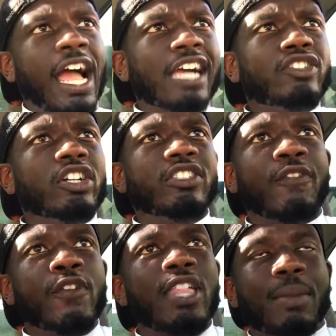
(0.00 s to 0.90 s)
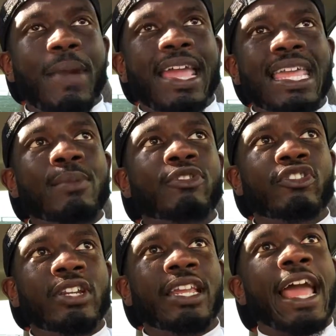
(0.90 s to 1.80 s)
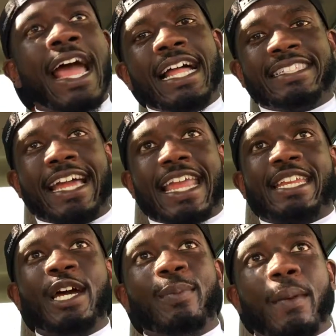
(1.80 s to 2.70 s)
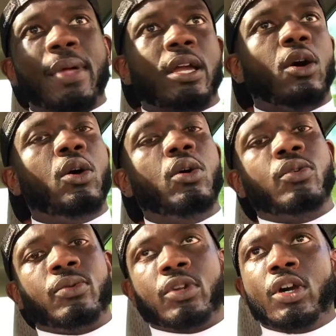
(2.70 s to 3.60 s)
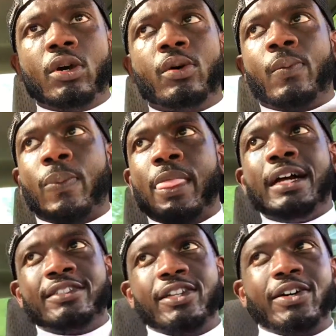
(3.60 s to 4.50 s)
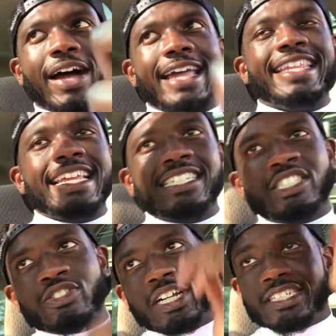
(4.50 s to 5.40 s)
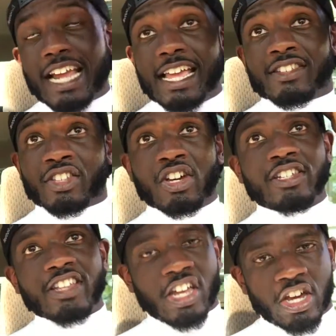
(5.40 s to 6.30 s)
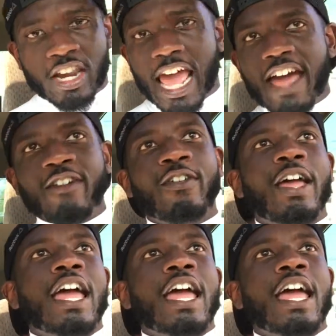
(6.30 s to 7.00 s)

I started to feel like my hamstring tighten up. I'm like, oh no. So I didn't stretch as good as I could have.